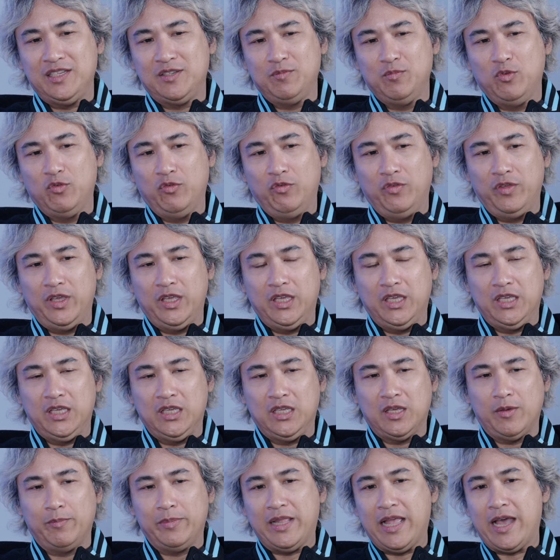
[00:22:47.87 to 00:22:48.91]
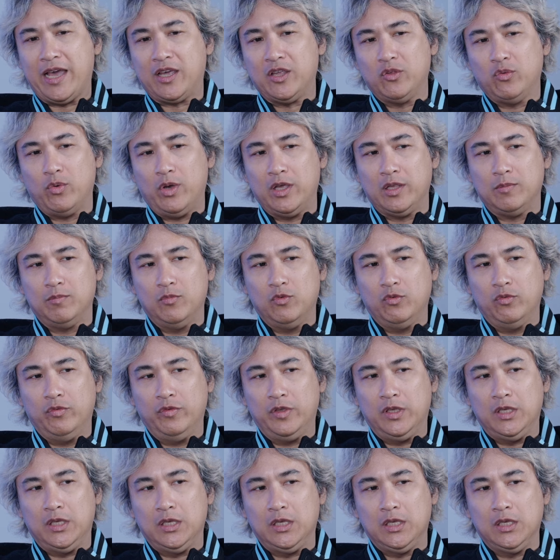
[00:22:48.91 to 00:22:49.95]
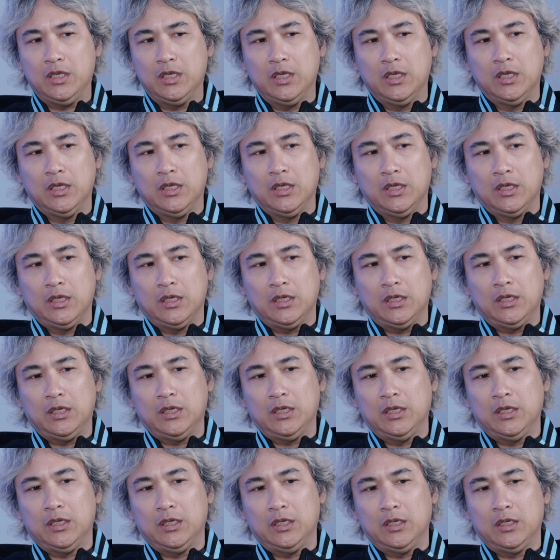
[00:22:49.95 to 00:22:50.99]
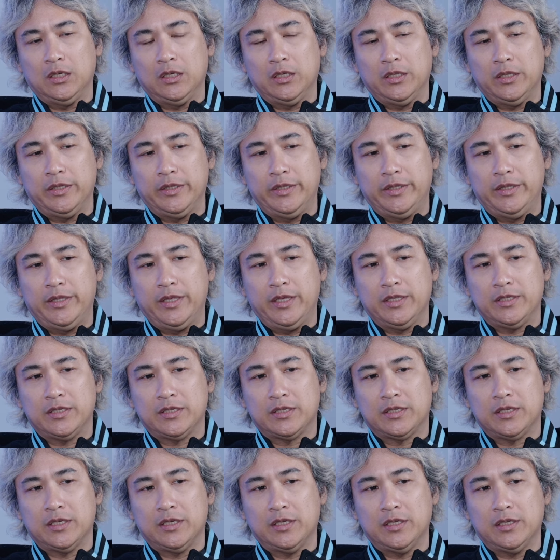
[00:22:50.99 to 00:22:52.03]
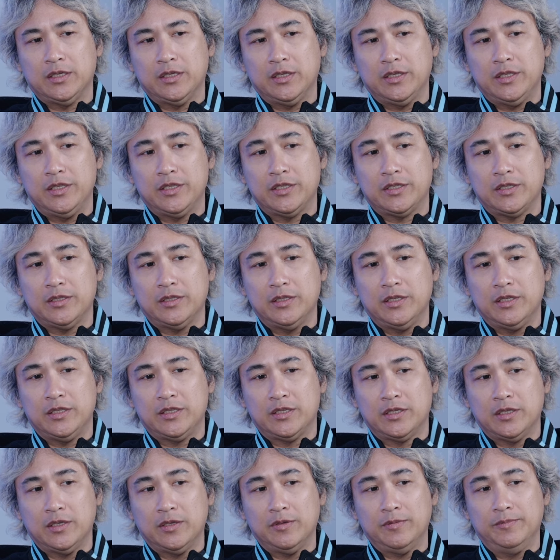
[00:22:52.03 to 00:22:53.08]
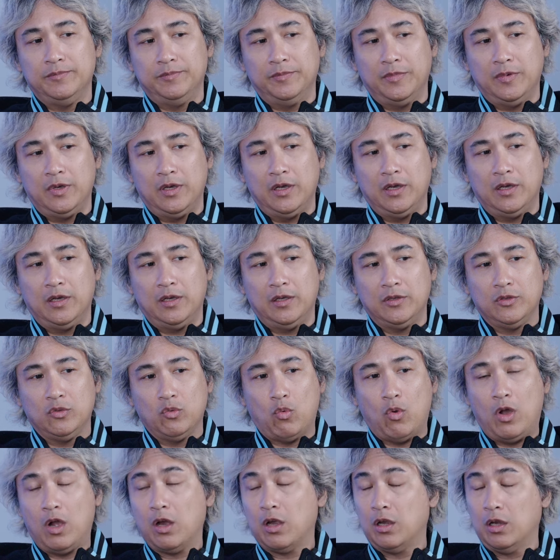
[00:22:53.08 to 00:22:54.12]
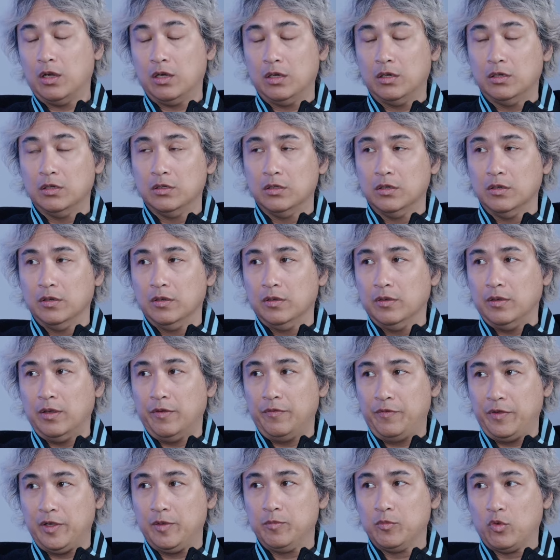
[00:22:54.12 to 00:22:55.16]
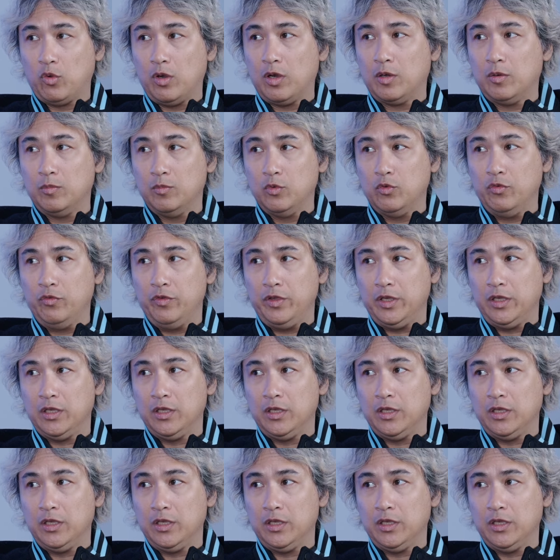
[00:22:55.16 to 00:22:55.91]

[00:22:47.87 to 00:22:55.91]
movie, a black and white movie. That's a noir, a film noir movie.